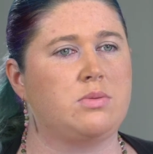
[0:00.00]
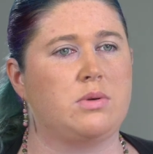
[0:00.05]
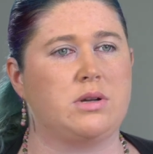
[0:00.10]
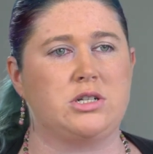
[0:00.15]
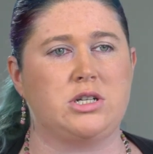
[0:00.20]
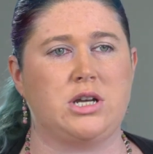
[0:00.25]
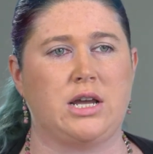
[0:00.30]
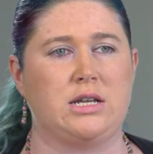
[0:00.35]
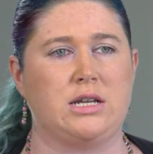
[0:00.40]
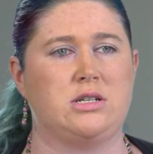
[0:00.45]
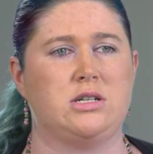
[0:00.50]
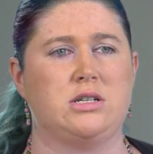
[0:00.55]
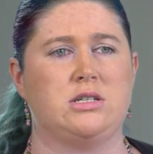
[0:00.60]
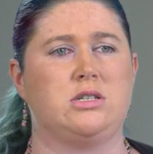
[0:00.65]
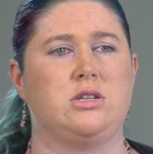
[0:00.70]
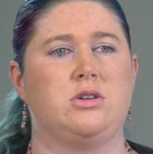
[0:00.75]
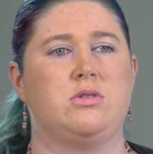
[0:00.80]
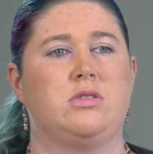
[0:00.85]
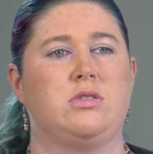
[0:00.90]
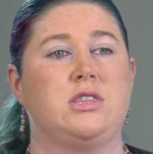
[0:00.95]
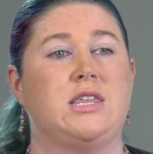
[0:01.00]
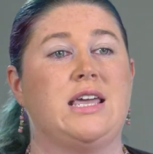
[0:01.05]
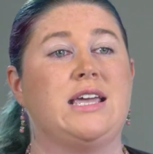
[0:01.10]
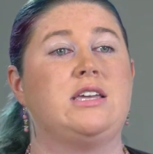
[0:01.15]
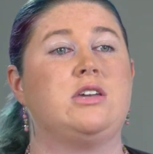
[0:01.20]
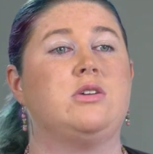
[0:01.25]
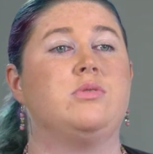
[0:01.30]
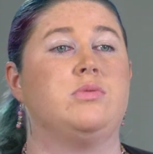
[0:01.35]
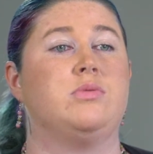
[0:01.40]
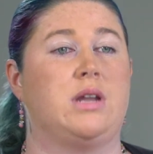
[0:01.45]
what changes you
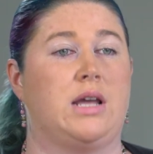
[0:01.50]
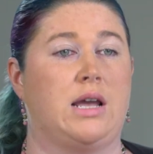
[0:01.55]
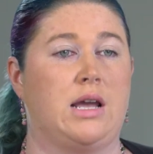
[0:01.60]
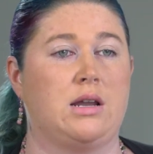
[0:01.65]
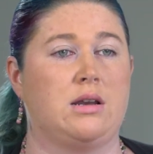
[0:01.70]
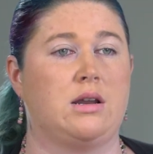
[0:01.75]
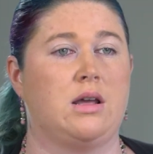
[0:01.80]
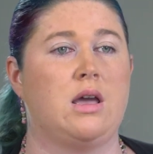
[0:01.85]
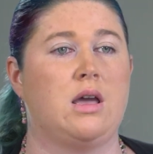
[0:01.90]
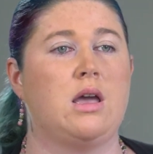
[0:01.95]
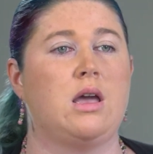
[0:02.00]
think you need.